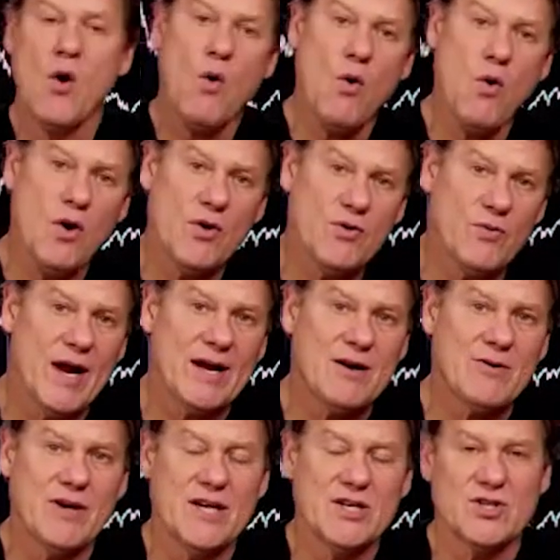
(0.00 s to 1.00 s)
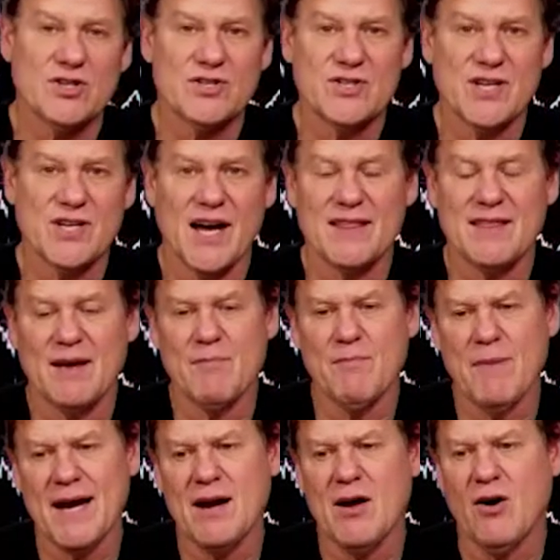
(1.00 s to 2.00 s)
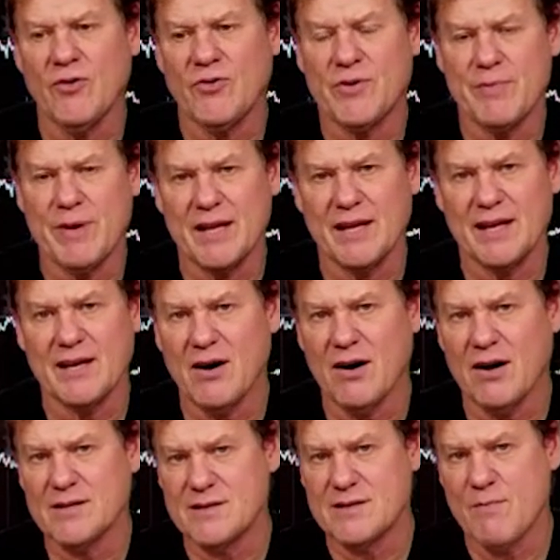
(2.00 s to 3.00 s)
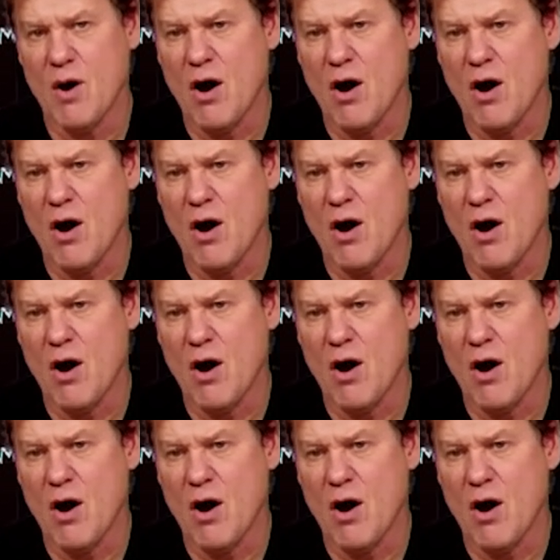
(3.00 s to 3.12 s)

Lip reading: or the recreational side that might ultimately cause them